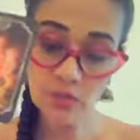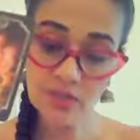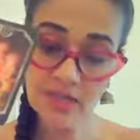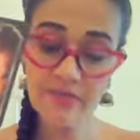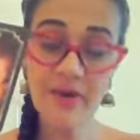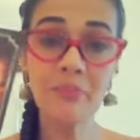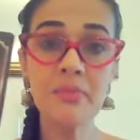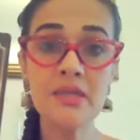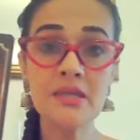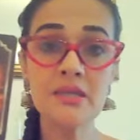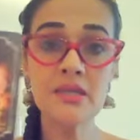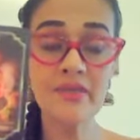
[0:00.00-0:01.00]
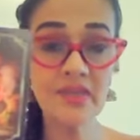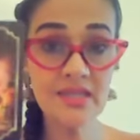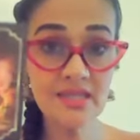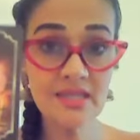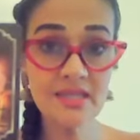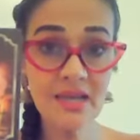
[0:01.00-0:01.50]
Don't give up, please.
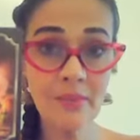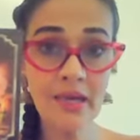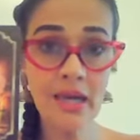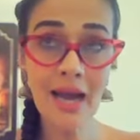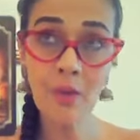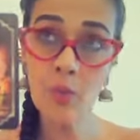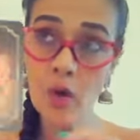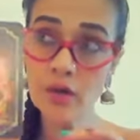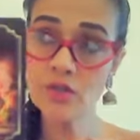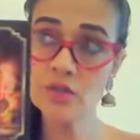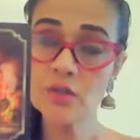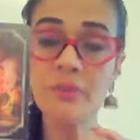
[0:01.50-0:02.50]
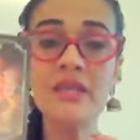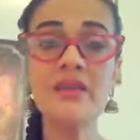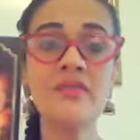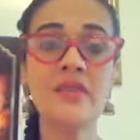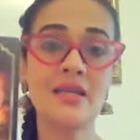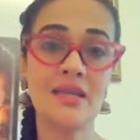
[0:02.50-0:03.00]
This is coming. I want you to
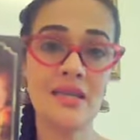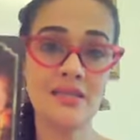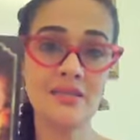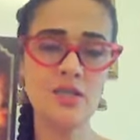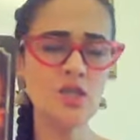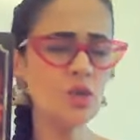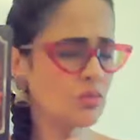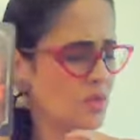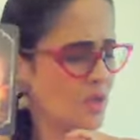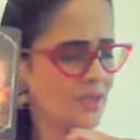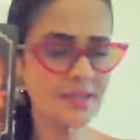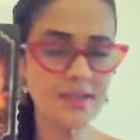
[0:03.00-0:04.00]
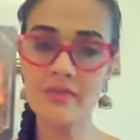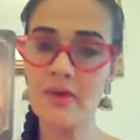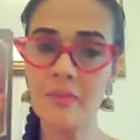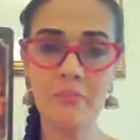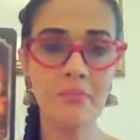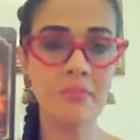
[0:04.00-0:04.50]
believe that, Cancer. Do not give
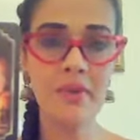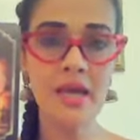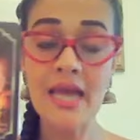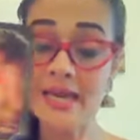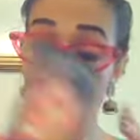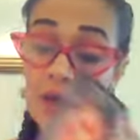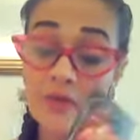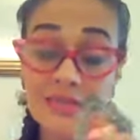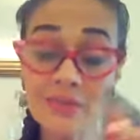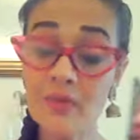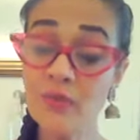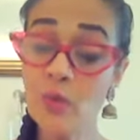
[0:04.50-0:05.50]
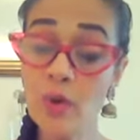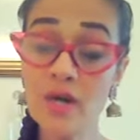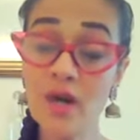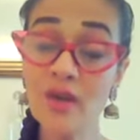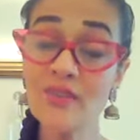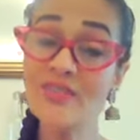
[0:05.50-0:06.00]
up. Now, if some of you
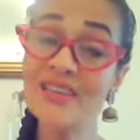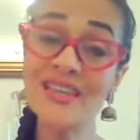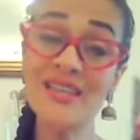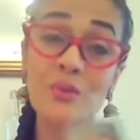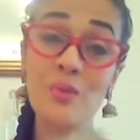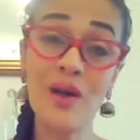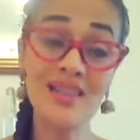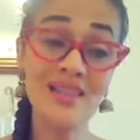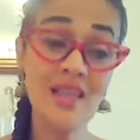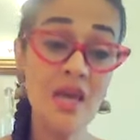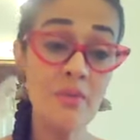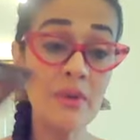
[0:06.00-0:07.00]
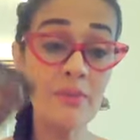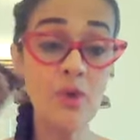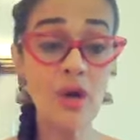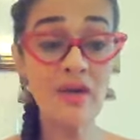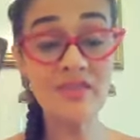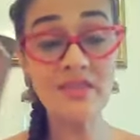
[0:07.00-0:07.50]
are not feeling well, maybe
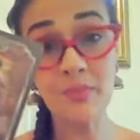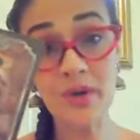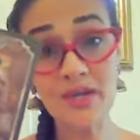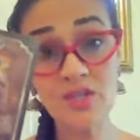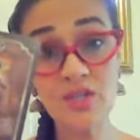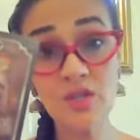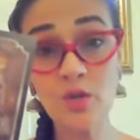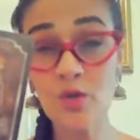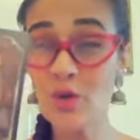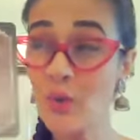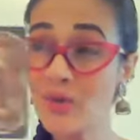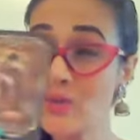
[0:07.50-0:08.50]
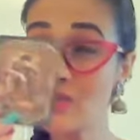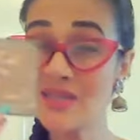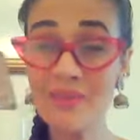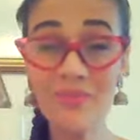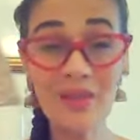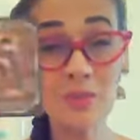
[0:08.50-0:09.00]
you have depression or you're going through
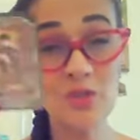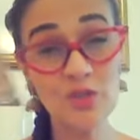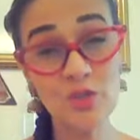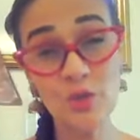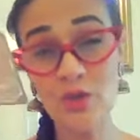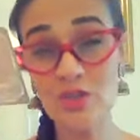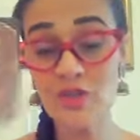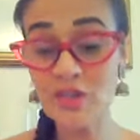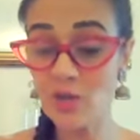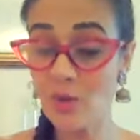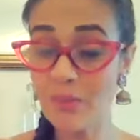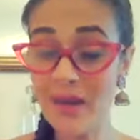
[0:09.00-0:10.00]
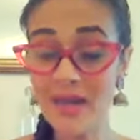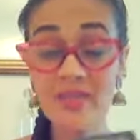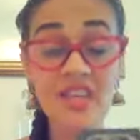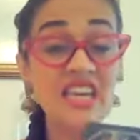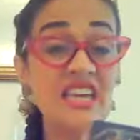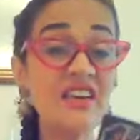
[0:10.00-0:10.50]
something which is torturing your
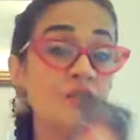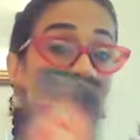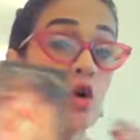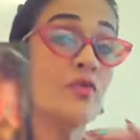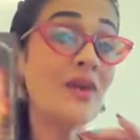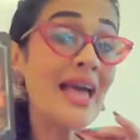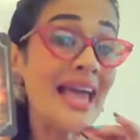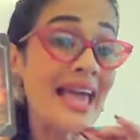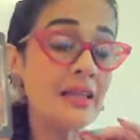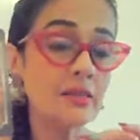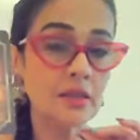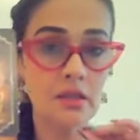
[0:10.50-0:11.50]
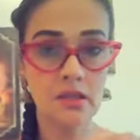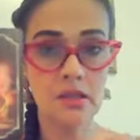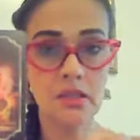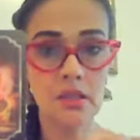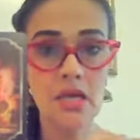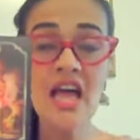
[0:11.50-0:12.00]
mind, the gift of health,
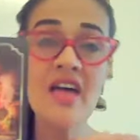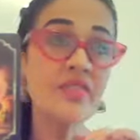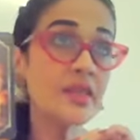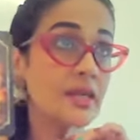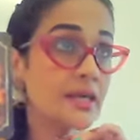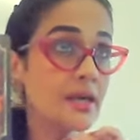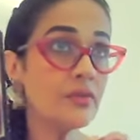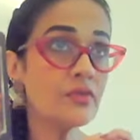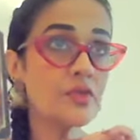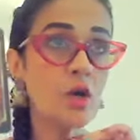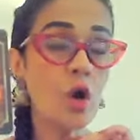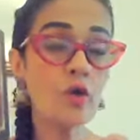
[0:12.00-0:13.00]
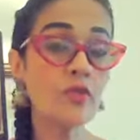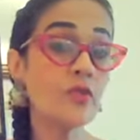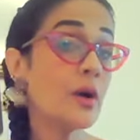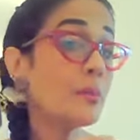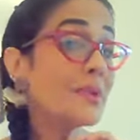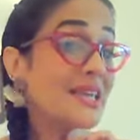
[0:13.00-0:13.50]
the gift of
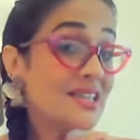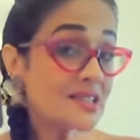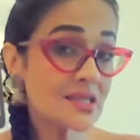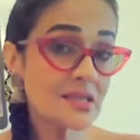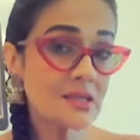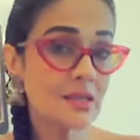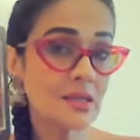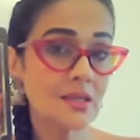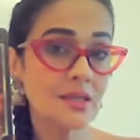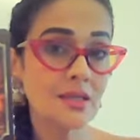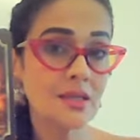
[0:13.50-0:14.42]
peace